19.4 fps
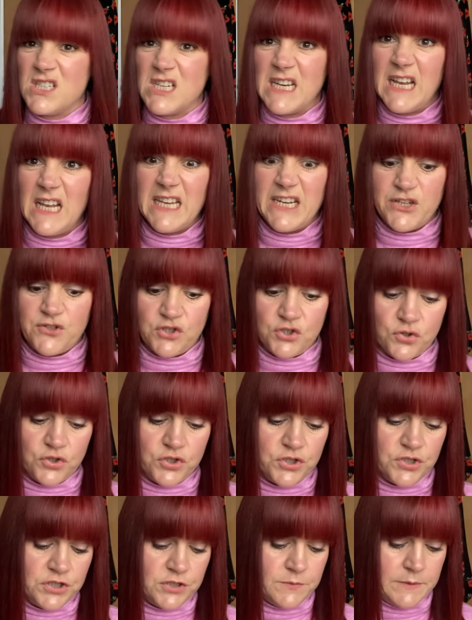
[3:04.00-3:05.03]
a little
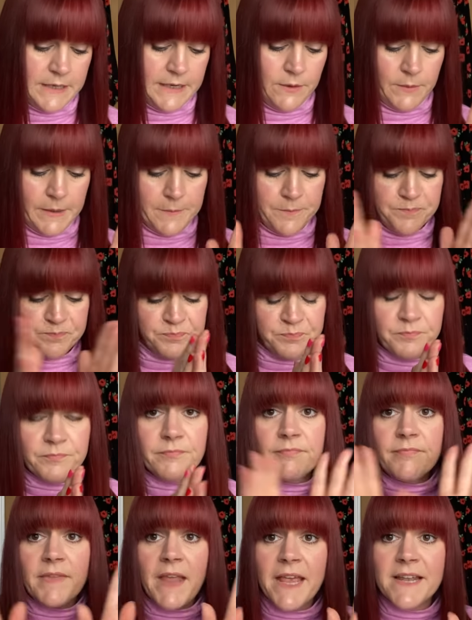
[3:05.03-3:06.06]
introduction to it. Anyway,
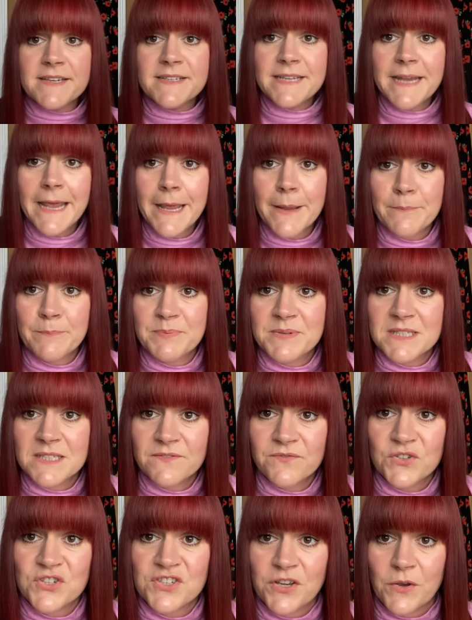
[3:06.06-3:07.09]
tips
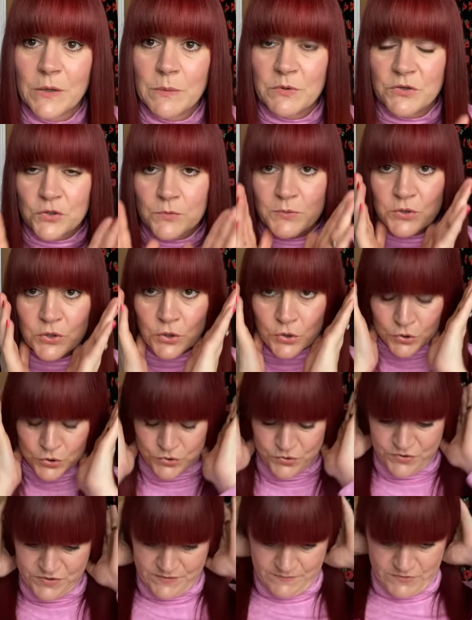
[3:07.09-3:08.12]
for sewing with double
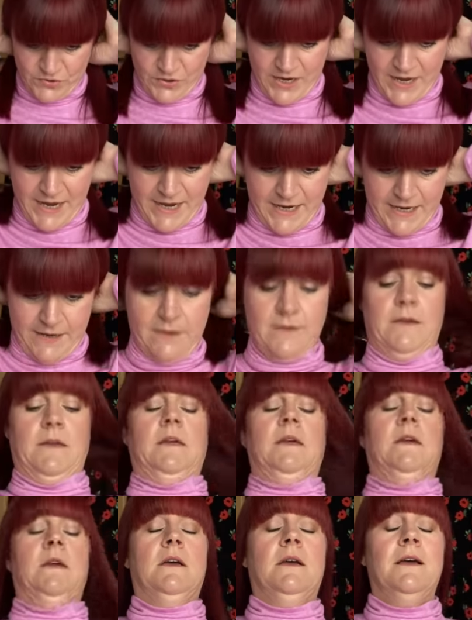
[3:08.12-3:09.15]
gauze. Okay,
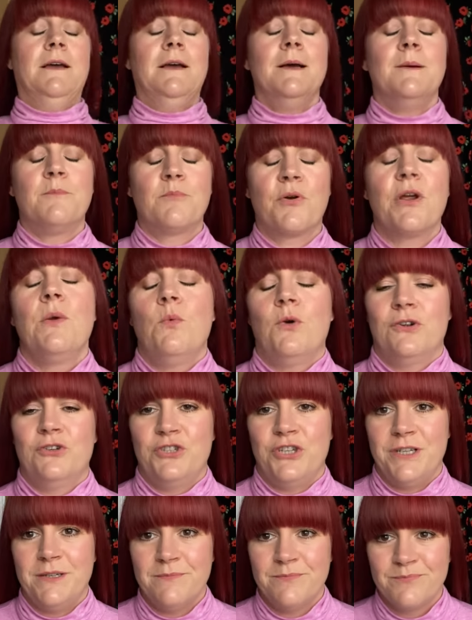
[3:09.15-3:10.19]
pre-wash
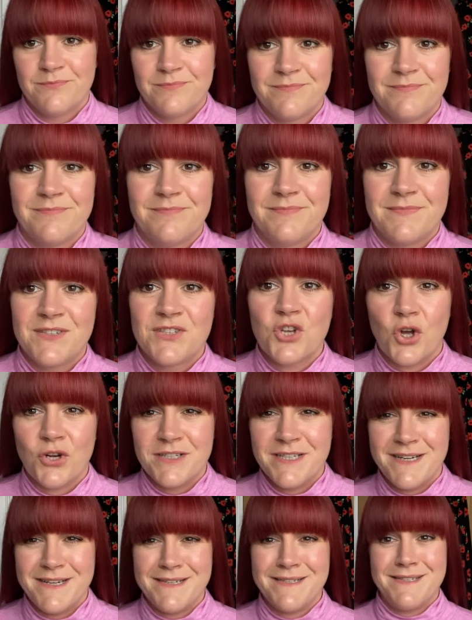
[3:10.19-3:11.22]
it. It's got a
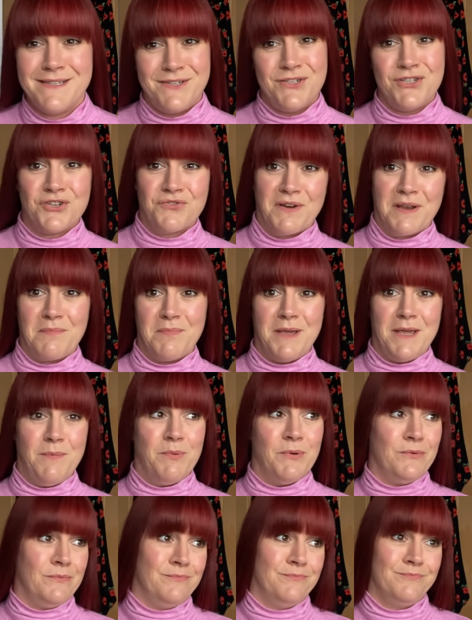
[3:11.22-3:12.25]
tendency to shrink,
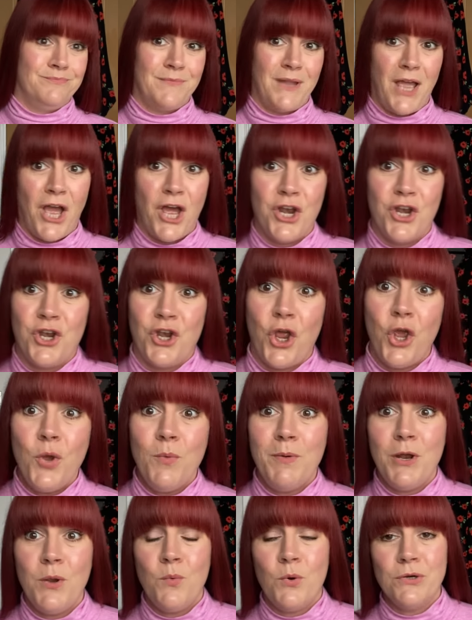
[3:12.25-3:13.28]
people. And
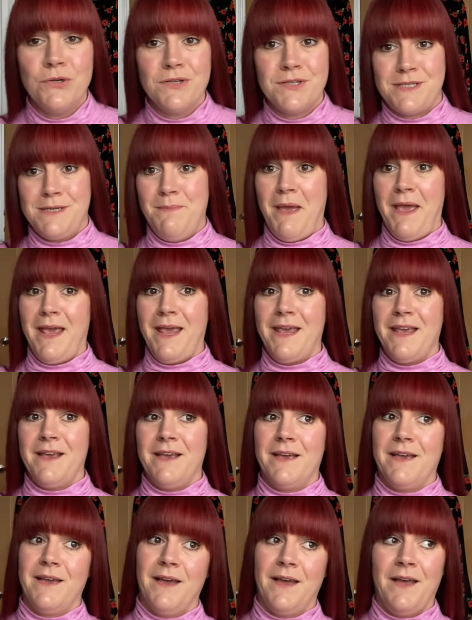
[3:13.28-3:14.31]
nobody wants to
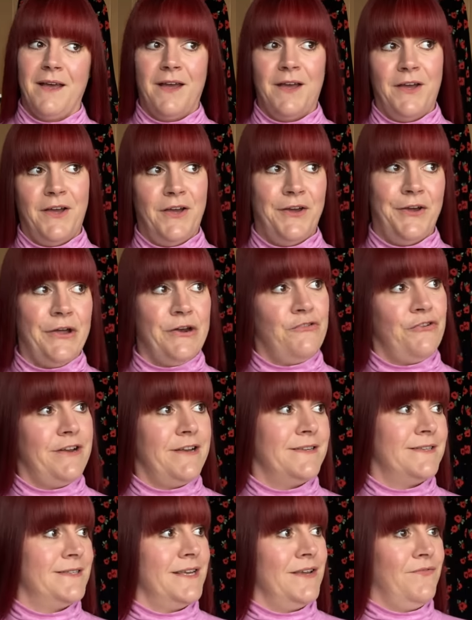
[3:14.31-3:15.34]
make a
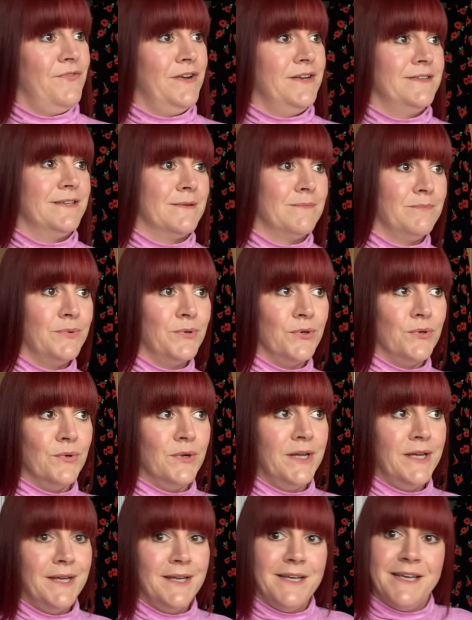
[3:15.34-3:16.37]
dress, say, for example,
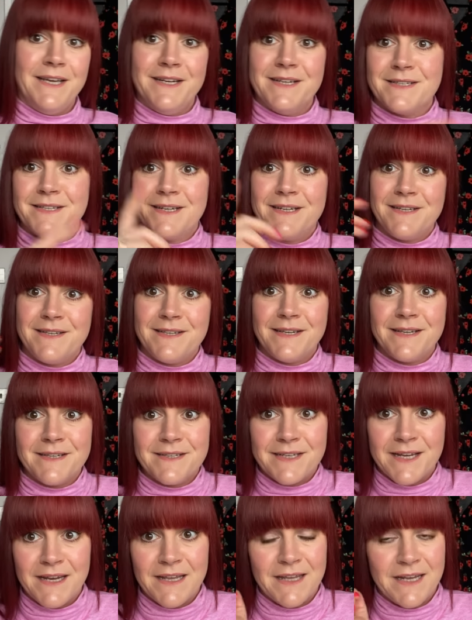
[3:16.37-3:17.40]
in a size
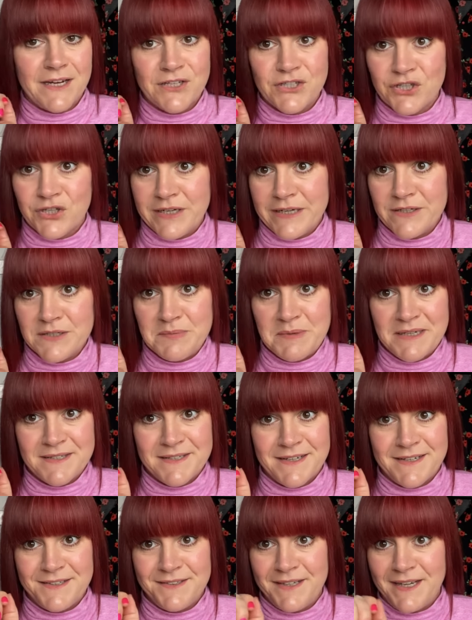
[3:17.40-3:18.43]
16 and then it turned out to be a
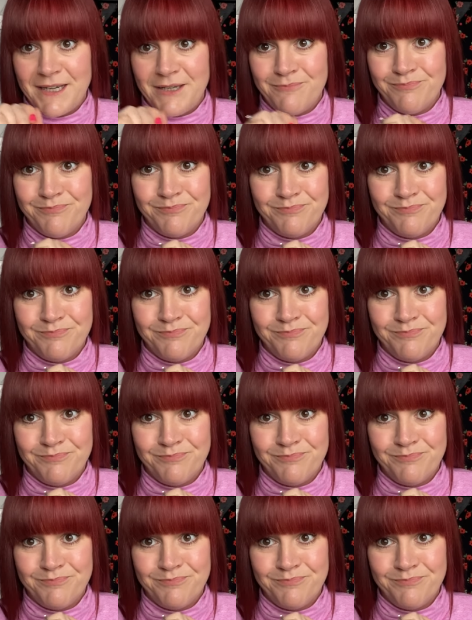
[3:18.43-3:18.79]
size 8.